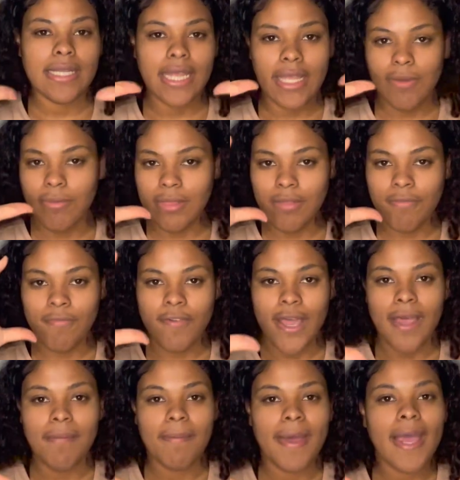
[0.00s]
day with the
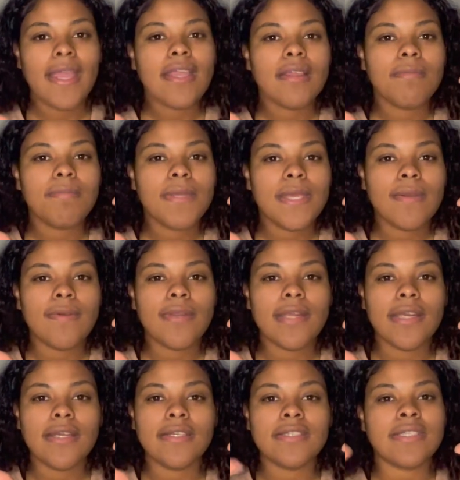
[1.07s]
fat back
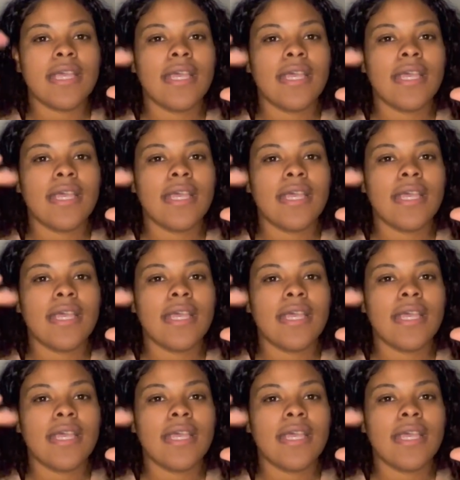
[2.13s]
computers.